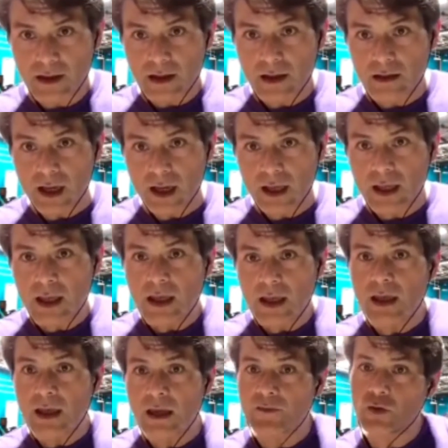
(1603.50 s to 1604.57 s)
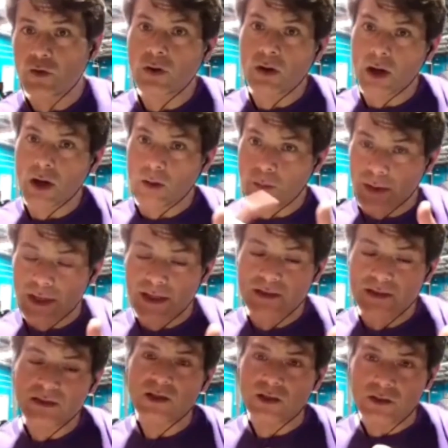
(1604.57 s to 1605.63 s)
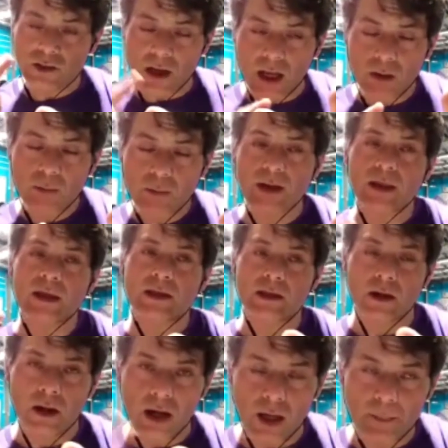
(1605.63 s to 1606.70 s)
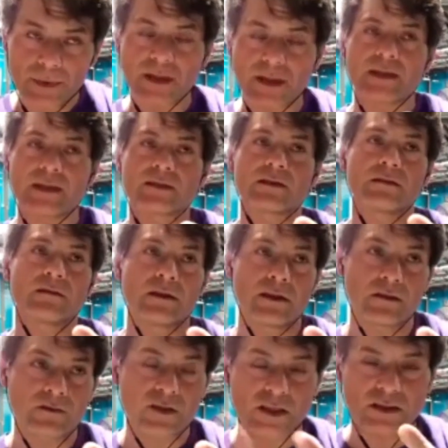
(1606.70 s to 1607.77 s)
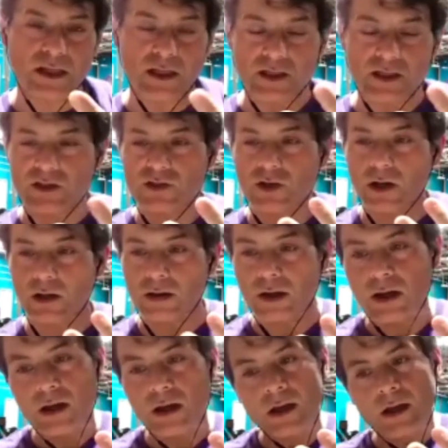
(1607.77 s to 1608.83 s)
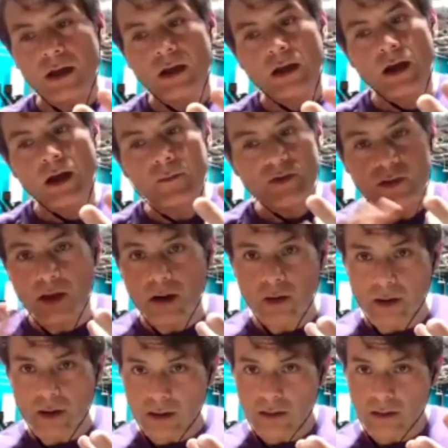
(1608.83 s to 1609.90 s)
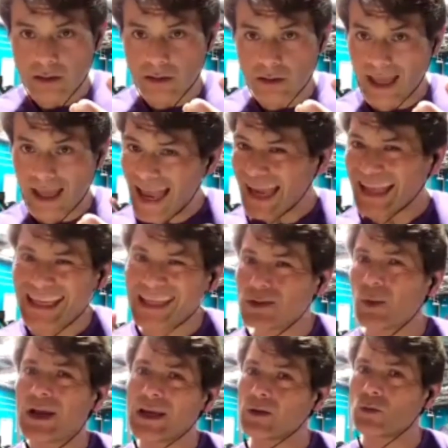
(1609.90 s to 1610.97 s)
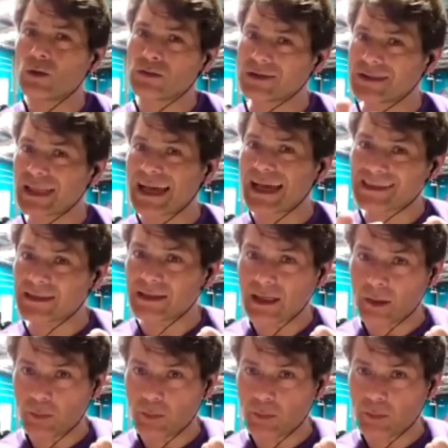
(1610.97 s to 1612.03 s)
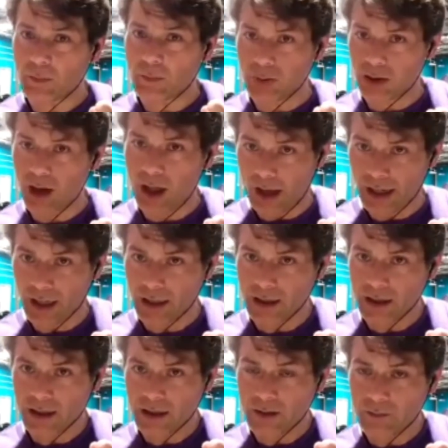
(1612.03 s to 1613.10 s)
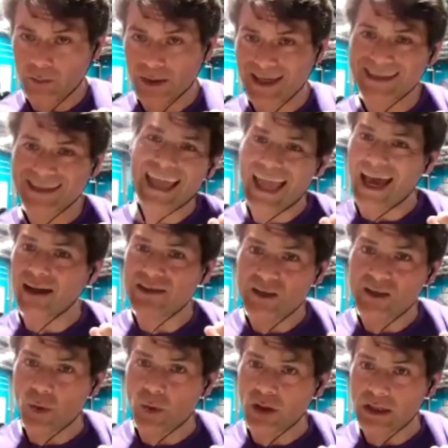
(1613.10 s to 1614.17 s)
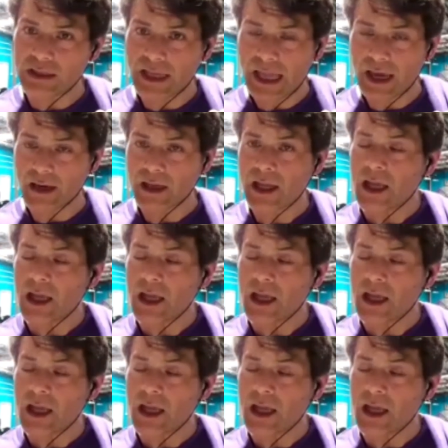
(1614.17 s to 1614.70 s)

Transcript: Okay? If you're obese and you're diabetic and you're hypertensive and you've just had a stroke, I'm sorry, the 80-20 rule doesn't apply, because the house is burning down.